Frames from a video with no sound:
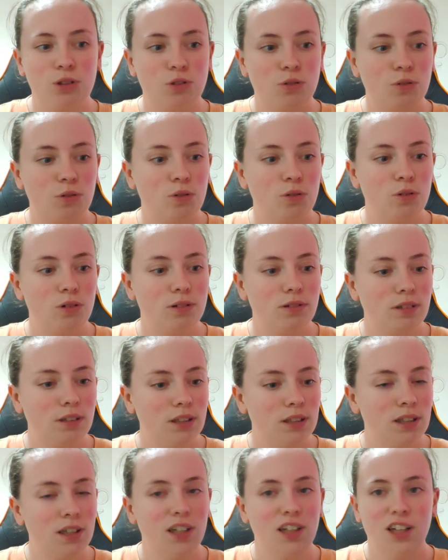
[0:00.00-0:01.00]
so
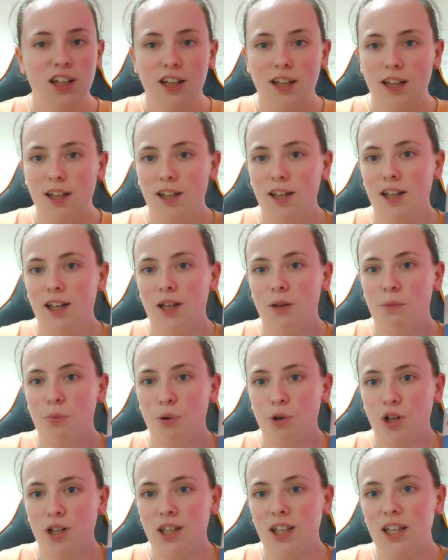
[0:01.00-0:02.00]
a
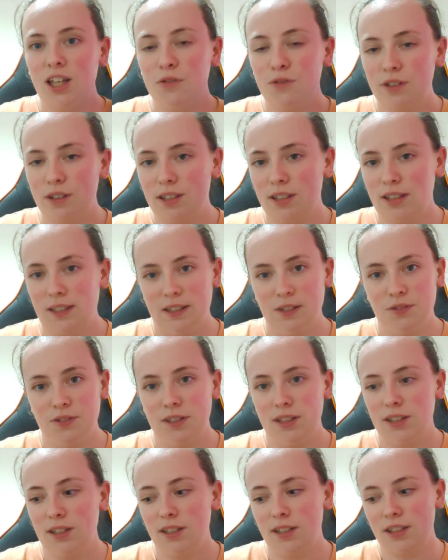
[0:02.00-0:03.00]
pretty even
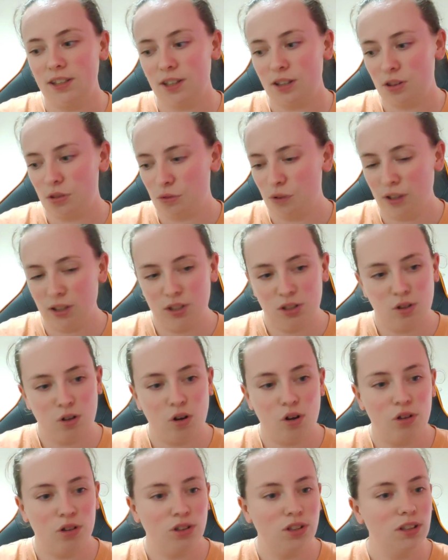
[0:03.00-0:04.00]
Stevens, 3
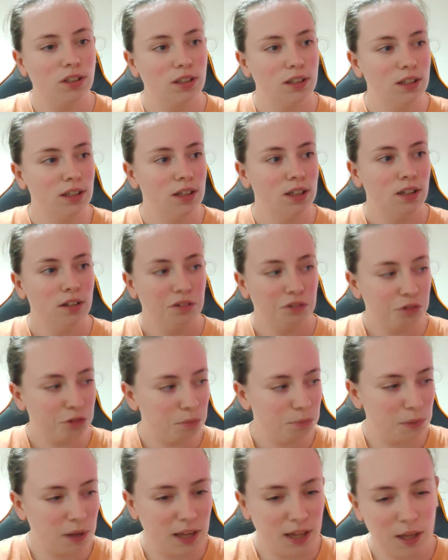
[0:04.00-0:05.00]
stars
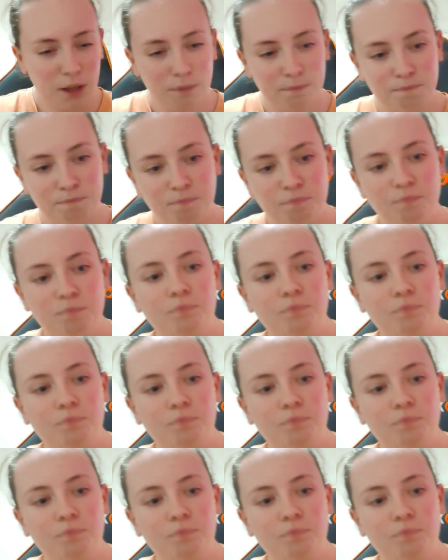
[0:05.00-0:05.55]
from me.